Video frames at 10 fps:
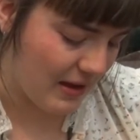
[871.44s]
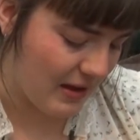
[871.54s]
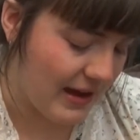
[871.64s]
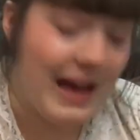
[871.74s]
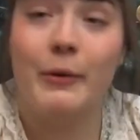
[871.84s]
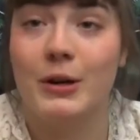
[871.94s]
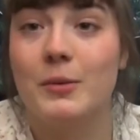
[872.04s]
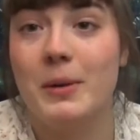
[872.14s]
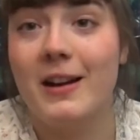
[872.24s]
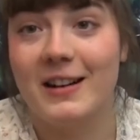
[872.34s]
an hour
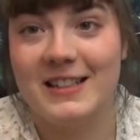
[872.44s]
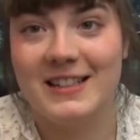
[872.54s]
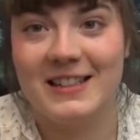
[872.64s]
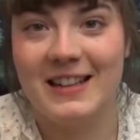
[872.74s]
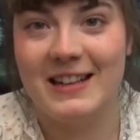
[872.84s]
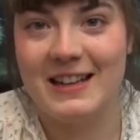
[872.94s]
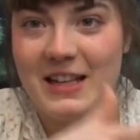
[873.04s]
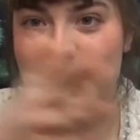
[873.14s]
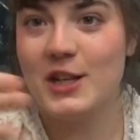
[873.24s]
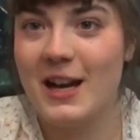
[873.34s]
apart in
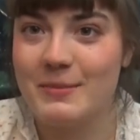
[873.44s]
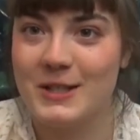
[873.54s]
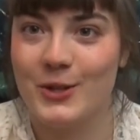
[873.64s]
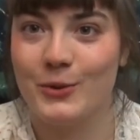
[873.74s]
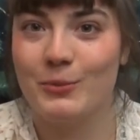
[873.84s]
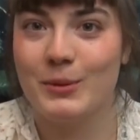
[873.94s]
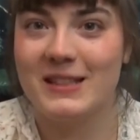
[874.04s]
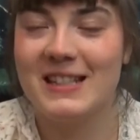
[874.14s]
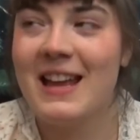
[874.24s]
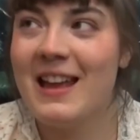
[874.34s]
each time zone.
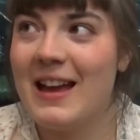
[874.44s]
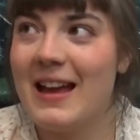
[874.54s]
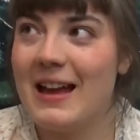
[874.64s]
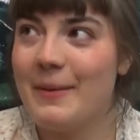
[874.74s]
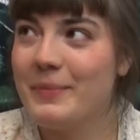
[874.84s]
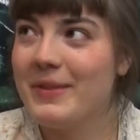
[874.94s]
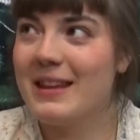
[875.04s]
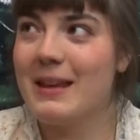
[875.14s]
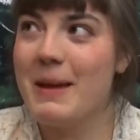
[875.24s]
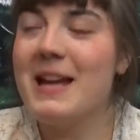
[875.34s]
But
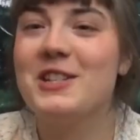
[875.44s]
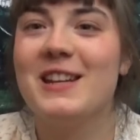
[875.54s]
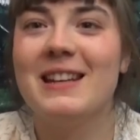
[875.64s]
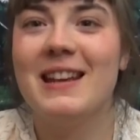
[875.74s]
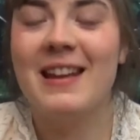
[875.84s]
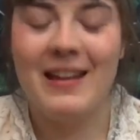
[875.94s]
imagine